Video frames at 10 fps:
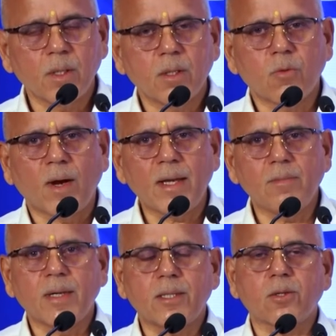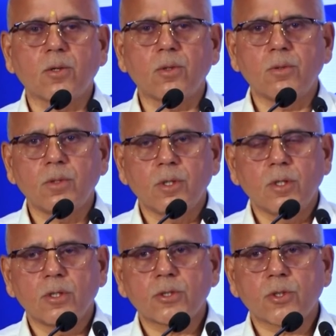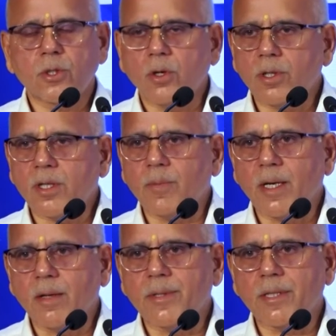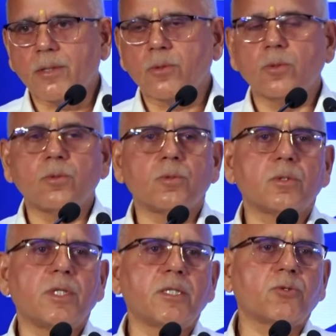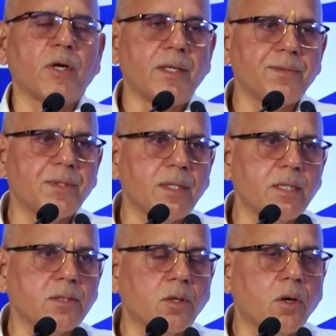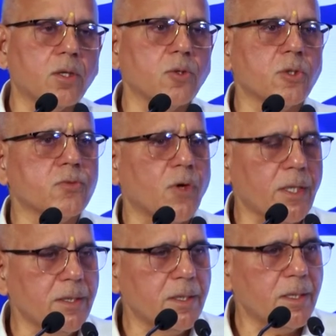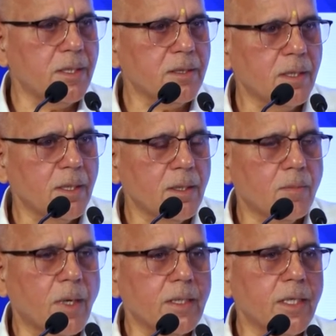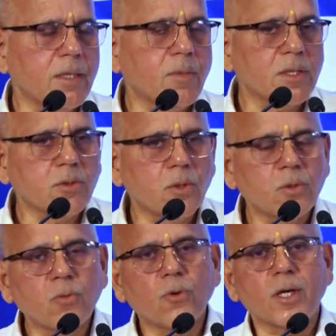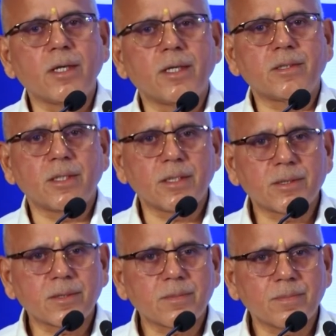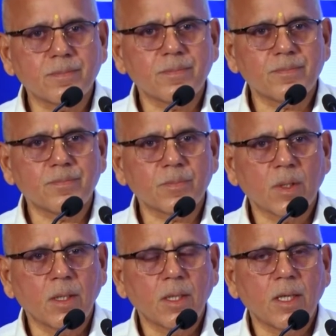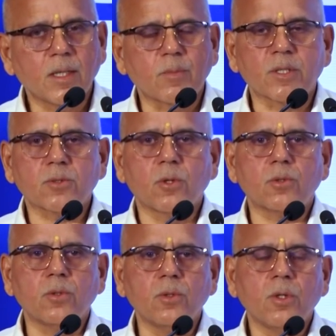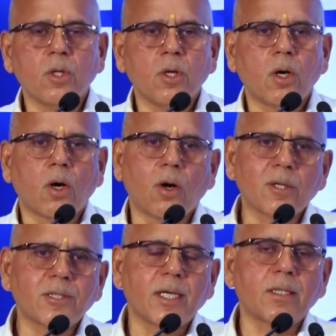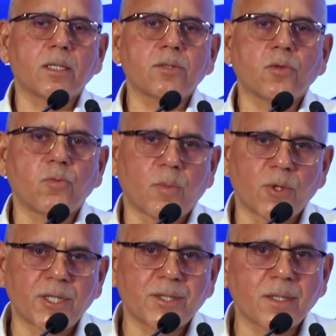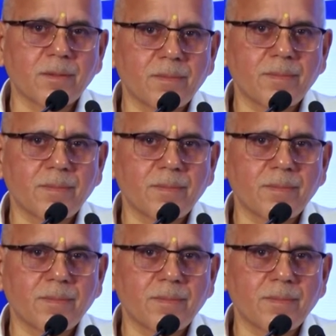Why metro should not remain limited to these 20 cities or those 40 cities, but it must go to 400 cities. It must go to all centers of population.